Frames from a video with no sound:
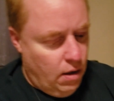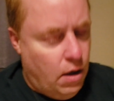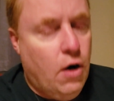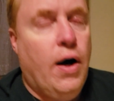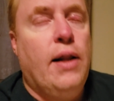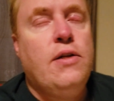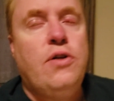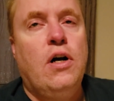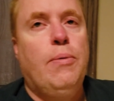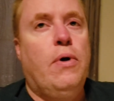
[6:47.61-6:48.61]
All right, let's
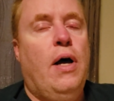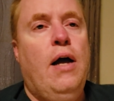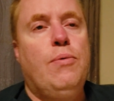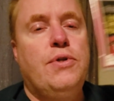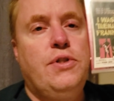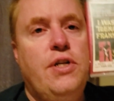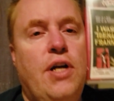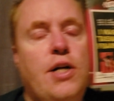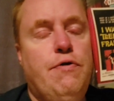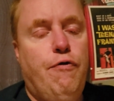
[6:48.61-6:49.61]
talk about I Was a
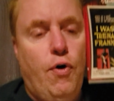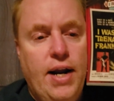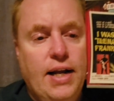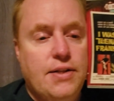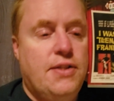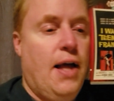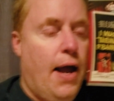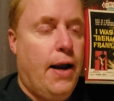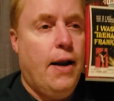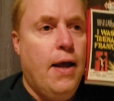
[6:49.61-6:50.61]
Teenage
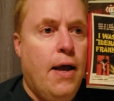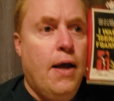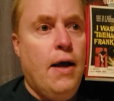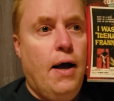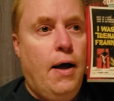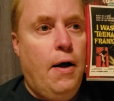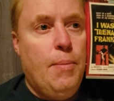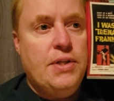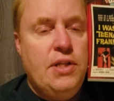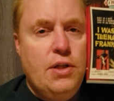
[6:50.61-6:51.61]
Frankenstein. Um,
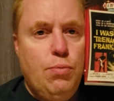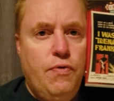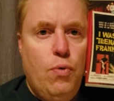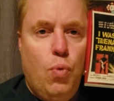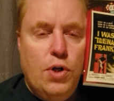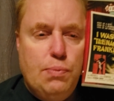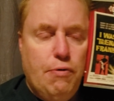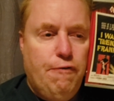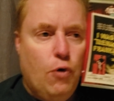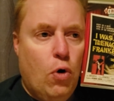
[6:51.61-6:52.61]
I'd seen this movie once
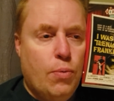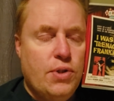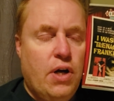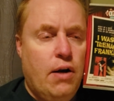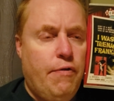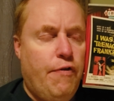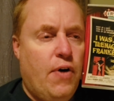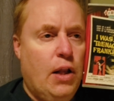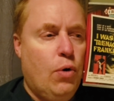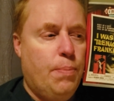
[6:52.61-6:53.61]
before. It was kind of a
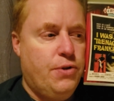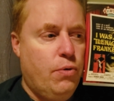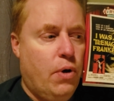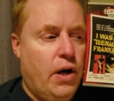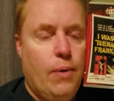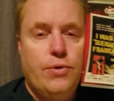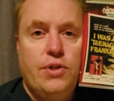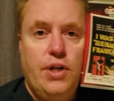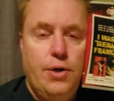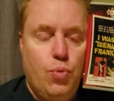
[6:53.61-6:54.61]
follow up to uh, I Was a
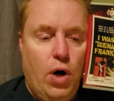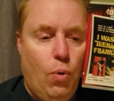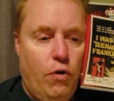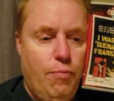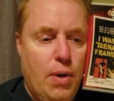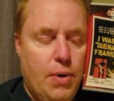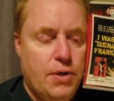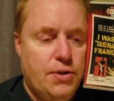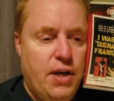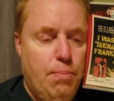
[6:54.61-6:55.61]
Teenage Werewolf, made by the
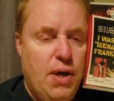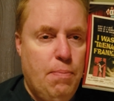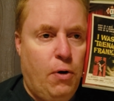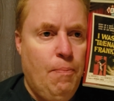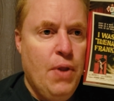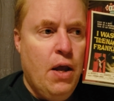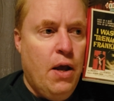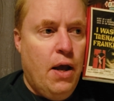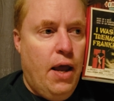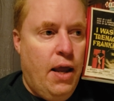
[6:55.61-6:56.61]
same people.
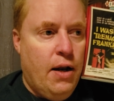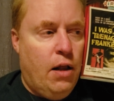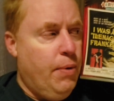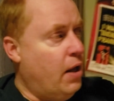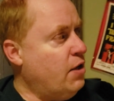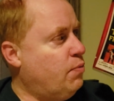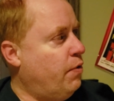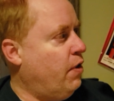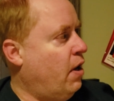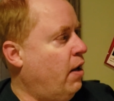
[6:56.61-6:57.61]
And I'll be honest
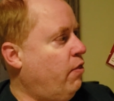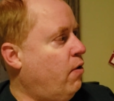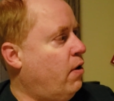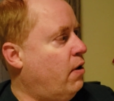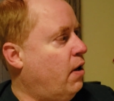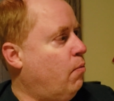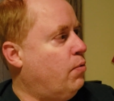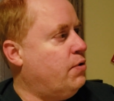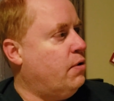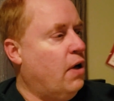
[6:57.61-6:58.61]
with you, I thought I
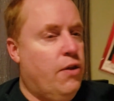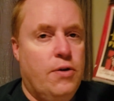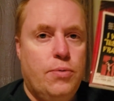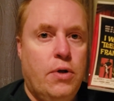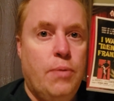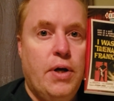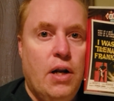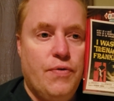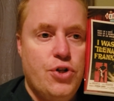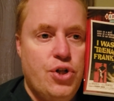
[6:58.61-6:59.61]
wasn't. I thought this was going to be
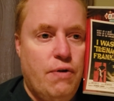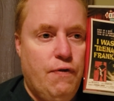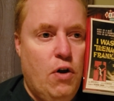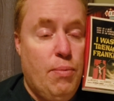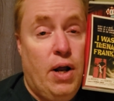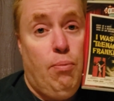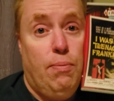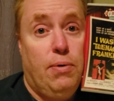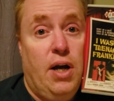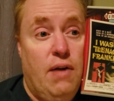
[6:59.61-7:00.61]
kind of a shit film, but I
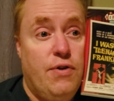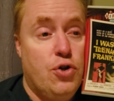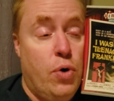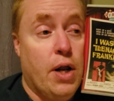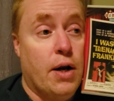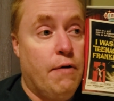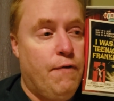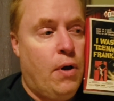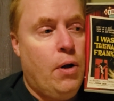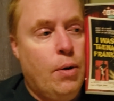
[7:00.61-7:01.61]
kind of enjoyed it. I
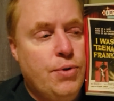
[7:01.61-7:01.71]
follow. It